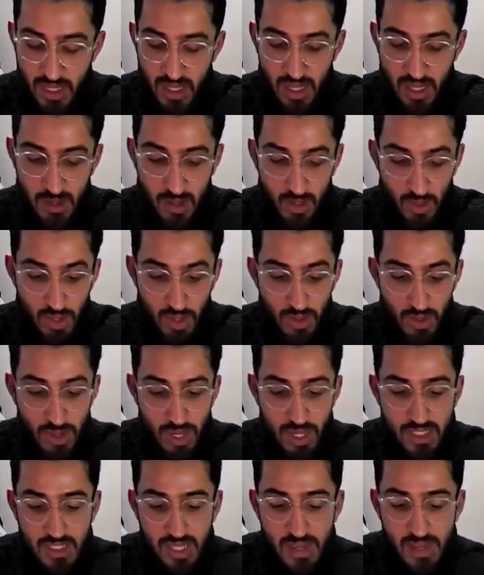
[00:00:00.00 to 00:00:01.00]
Although I
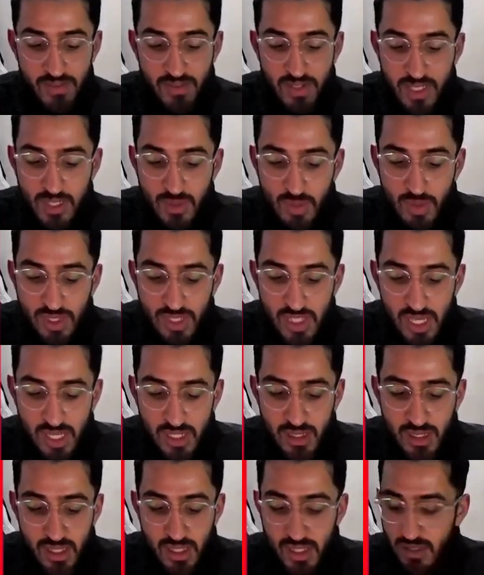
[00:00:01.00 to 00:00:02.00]
definitely would take
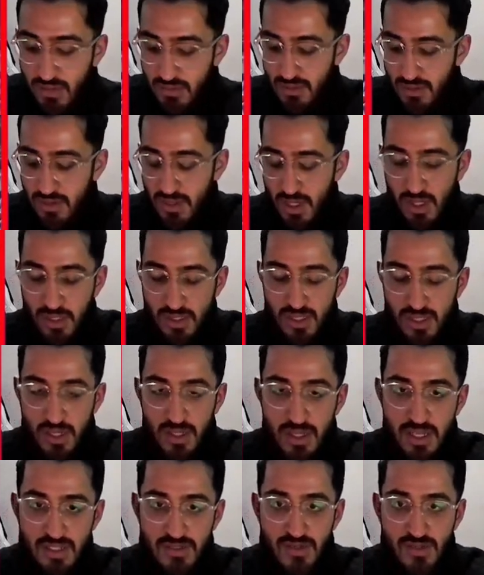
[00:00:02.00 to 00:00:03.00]
the Altar,
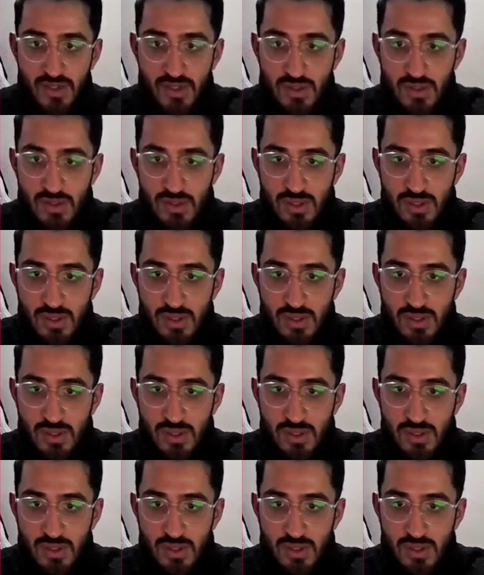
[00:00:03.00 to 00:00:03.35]
that's for sure.